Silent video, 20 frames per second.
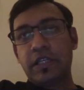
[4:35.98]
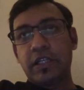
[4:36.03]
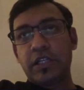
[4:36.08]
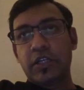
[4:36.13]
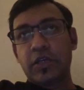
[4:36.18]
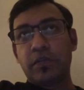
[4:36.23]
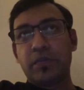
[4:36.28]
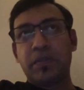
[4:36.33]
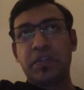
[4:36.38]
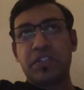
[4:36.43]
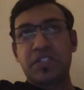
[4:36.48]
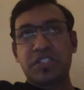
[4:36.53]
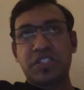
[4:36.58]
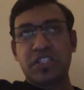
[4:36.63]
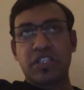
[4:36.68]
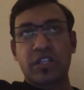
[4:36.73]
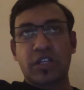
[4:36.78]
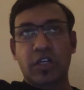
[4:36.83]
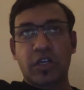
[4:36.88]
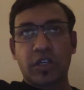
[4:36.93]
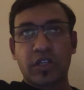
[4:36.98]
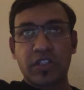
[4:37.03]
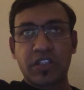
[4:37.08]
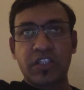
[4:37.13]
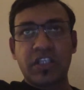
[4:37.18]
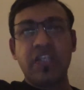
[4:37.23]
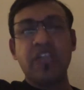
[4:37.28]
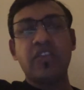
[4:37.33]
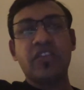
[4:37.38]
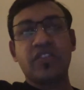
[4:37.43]
computation, or
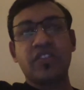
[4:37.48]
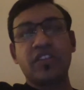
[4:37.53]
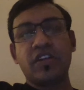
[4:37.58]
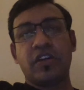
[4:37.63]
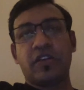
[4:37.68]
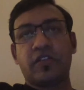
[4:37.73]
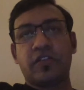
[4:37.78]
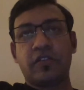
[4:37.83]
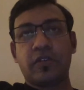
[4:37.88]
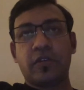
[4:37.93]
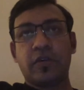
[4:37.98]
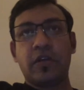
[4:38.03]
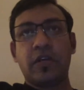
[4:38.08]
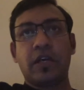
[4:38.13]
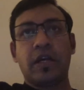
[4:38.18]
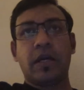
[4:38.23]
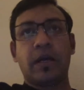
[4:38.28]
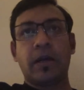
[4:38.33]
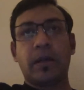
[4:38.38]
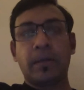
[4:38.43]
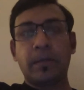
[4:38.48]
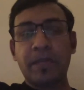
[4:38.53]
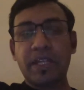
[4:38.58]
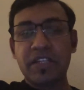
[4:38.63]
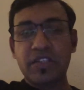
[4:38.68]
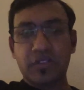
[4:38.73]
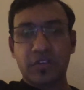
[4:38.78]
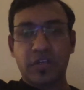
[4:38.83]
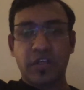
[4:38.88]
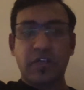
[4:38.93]
the history of
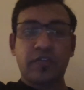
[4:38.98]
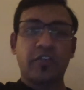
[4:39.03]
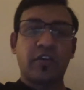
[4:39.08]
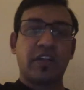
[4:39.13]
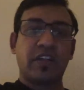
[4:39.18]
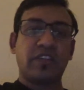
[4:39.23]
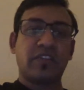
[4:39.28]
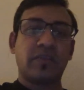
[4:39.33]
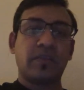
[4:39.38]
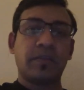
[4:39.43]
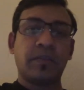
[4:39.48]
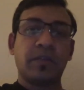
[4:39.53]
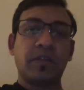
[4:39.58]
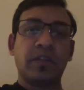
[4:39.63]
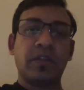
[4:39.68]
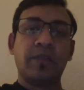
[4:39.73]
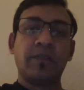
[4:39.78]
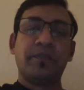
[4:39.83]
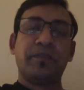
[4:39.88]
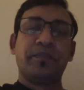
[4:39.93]
Bitcoin, for example.